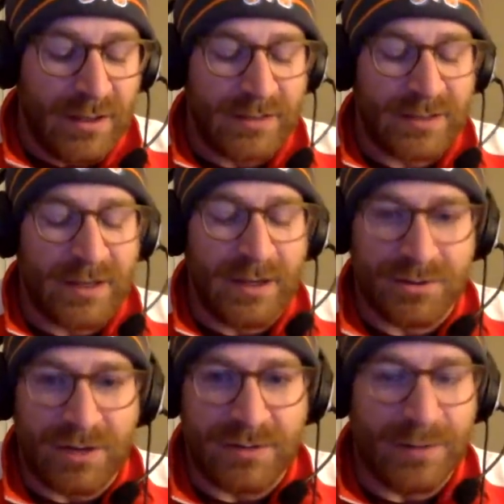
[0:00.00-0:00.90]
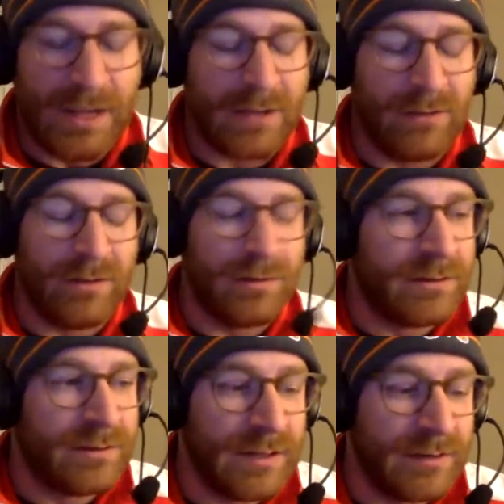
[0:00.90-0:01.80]
this contract debacle
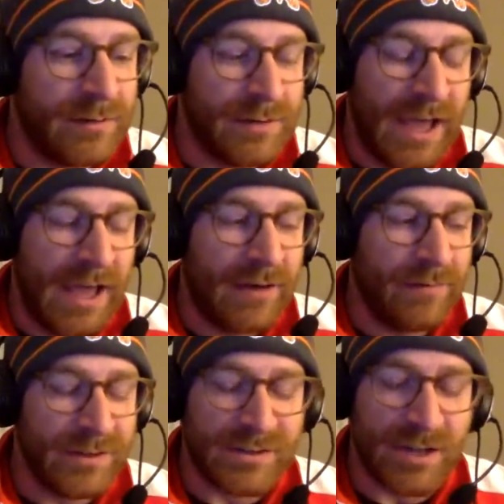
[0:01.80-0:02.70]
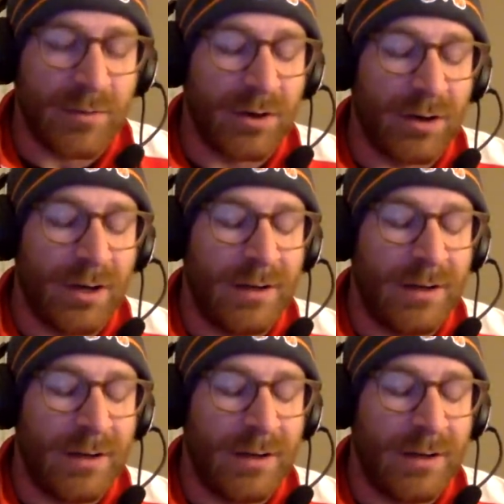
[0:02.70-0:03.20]
that we had over the summer.